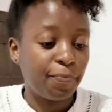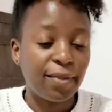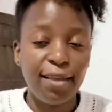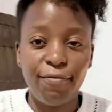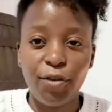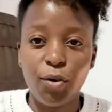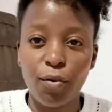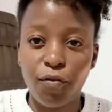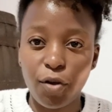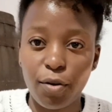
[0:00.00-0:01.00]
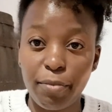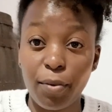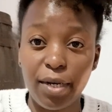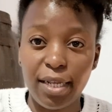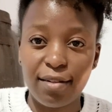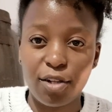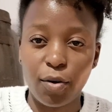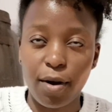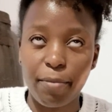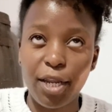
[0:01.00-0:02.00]
If you follow me on
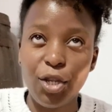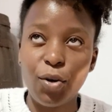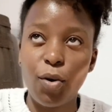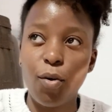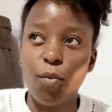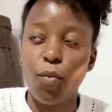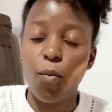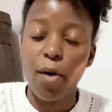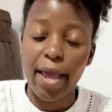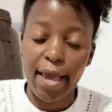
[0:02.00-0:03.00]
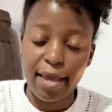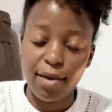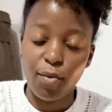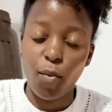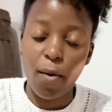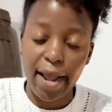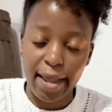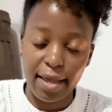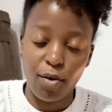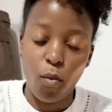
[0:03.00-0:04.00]
Instagram and you go way
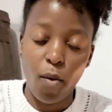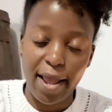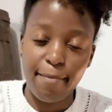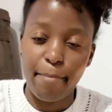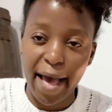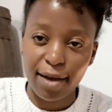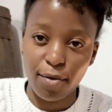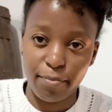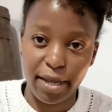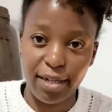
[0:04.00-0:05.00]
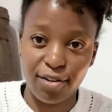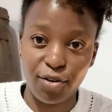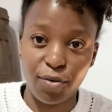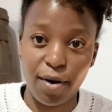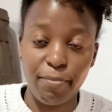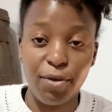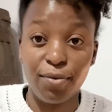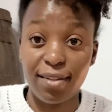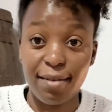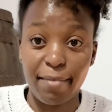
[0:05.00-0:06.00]
back on my Instagram, you
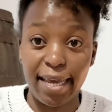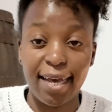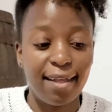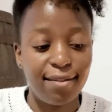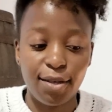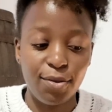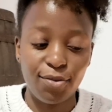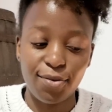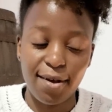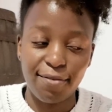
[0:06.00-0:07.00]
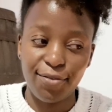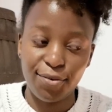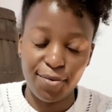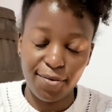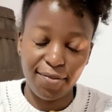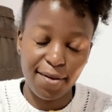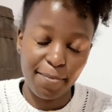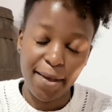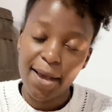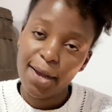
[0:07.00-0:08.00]
see my cats. I used to have 2 of
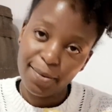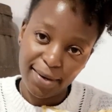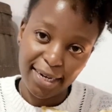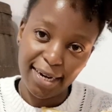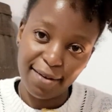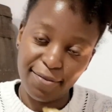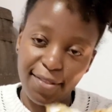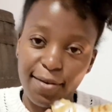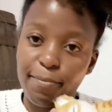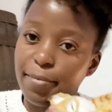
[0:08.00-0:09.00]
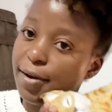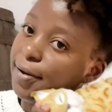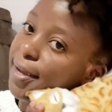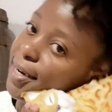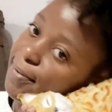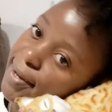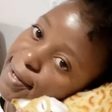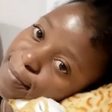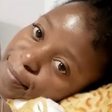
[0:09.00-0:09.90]
them, really loved them. But anyway,